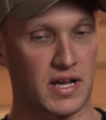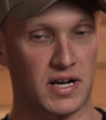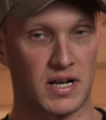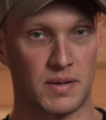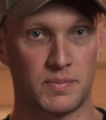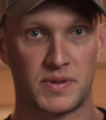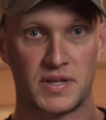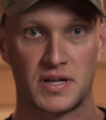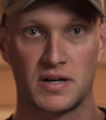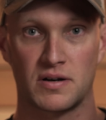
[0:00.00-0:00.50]

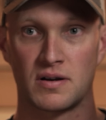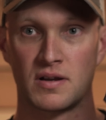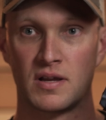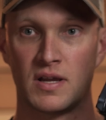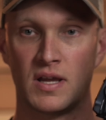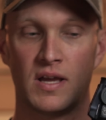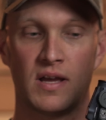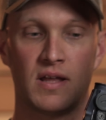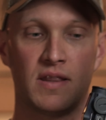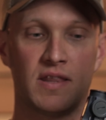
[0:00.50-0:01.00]
up there.
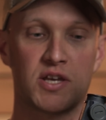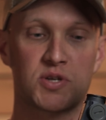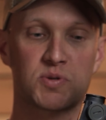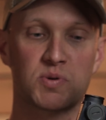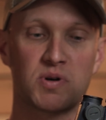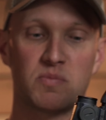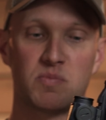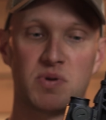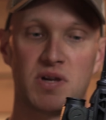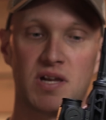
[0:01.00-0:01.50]
This
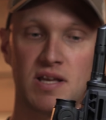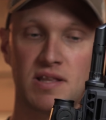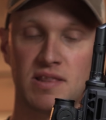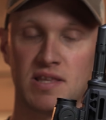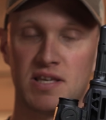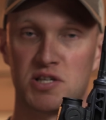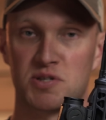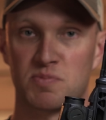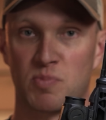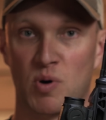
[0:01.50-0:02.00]
one being
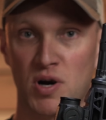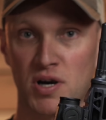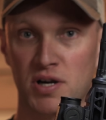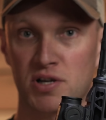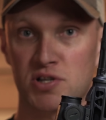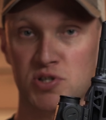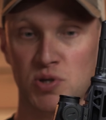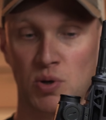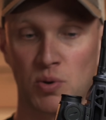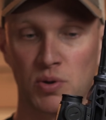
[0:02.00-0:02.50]
the Sparc
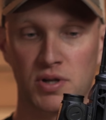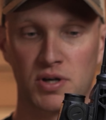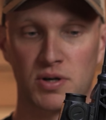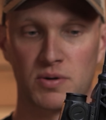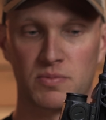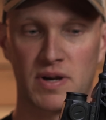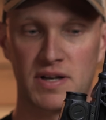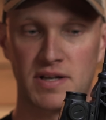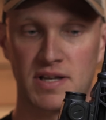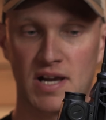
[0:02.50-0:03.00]
Solar
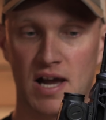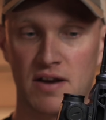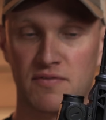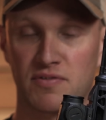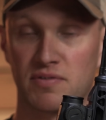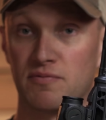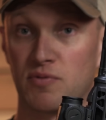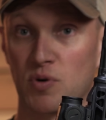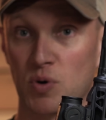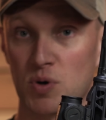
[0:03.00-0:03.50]
red dot
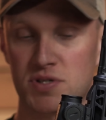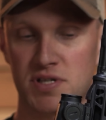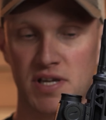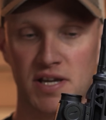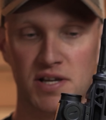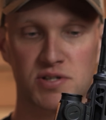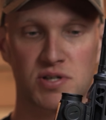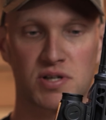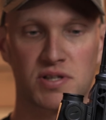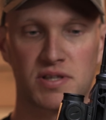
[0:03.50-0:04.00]
from
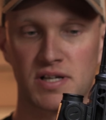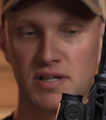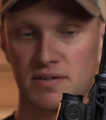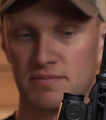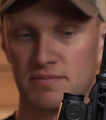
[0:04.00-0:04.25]
Vortex on there.